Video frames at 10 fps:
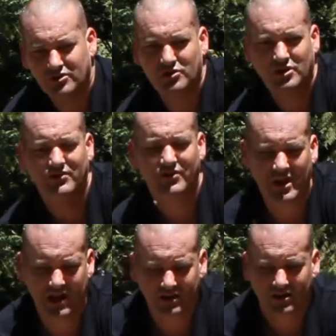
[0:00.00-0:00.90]
You can
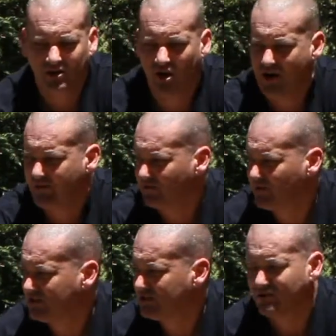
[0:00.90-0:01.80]
then go around the
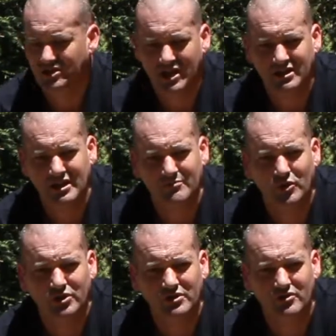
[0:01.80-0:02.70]
rest of the tent and
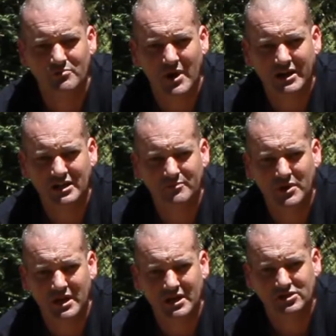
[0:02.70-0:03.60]
put in the remaining
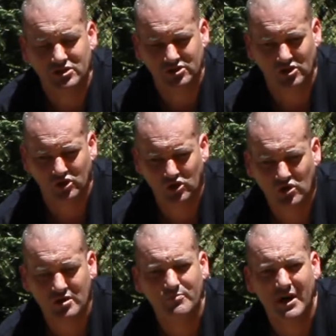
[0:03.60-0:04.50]
pegs to
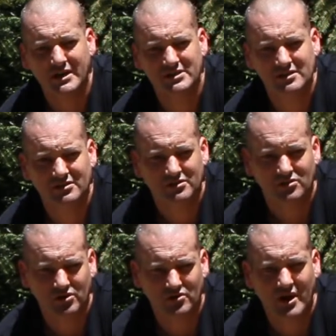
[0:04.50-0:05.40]
secure the base
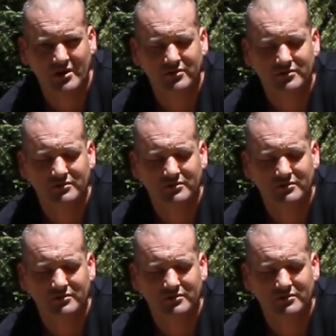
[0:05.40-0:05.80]
to the ground.